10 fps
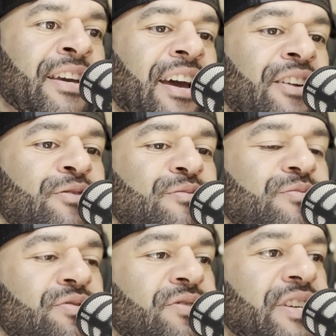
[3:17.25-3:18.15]
I don't
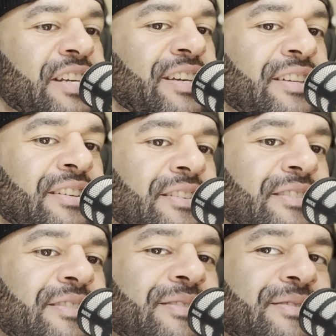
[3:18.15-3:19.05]

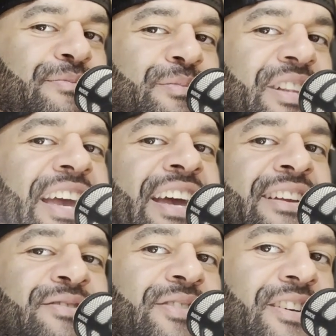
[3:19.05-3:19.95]

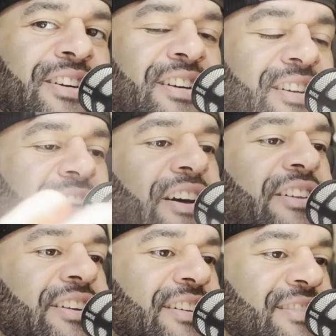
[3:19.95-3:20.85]
pre-plan for
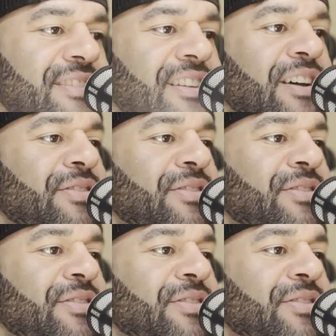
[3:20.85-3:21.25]
holidays and stuff.